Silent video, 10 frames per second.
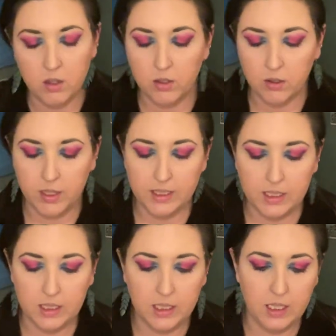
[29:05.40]
So let's
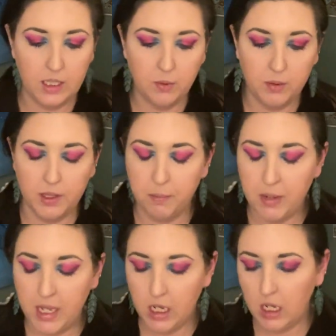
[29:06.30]
see with the
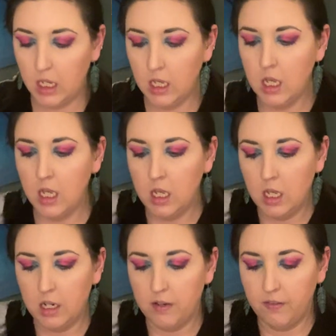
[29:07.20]
pink
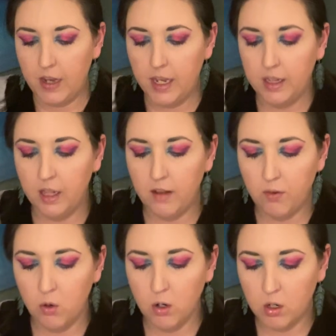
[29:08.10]
Divine Love
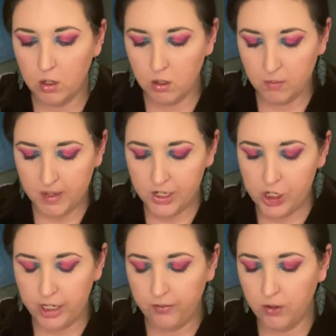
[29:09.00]
Oracle by
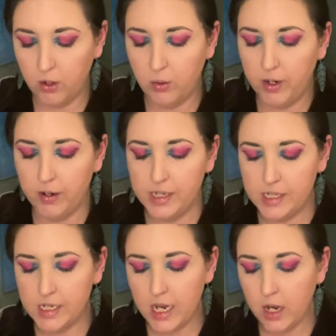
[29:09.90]
Jennifer Aquarius
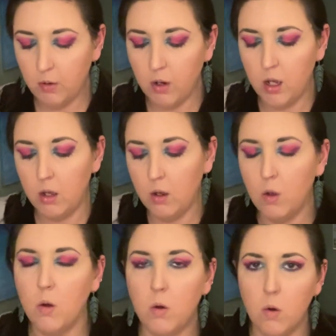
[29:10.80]

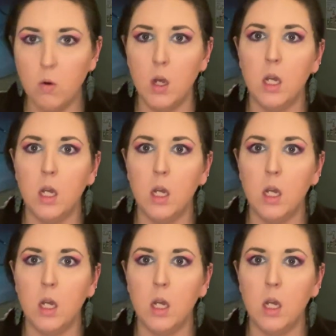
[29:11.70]
Tarot.